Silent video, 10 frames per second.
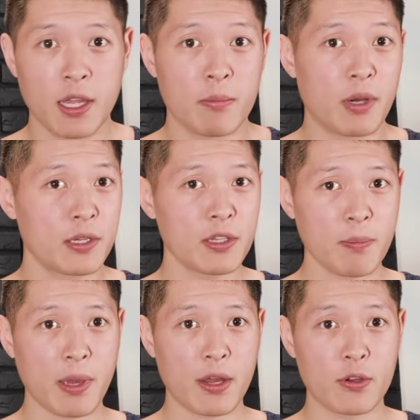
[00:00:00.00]
But onto the
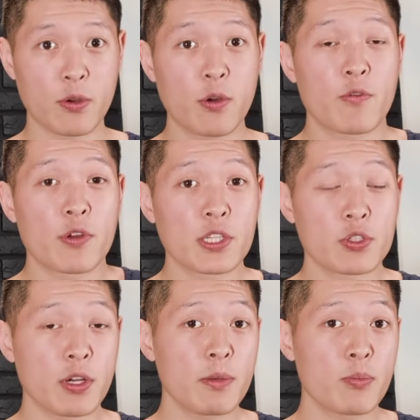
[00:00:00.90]
paddle, for the
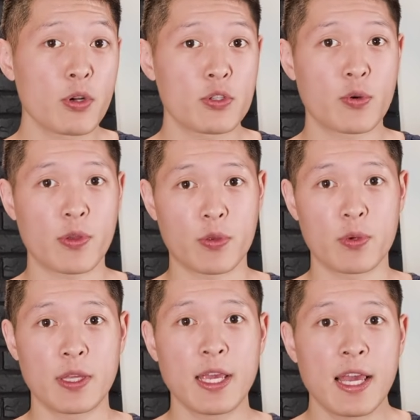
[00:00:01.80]
Triton Pro Tour
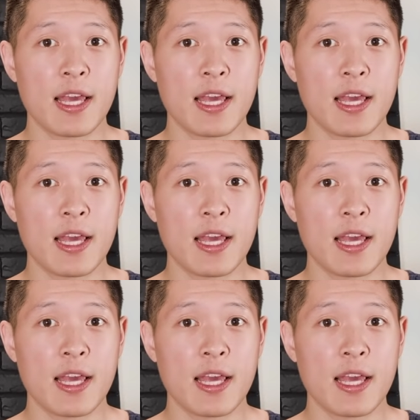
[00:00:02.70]
3,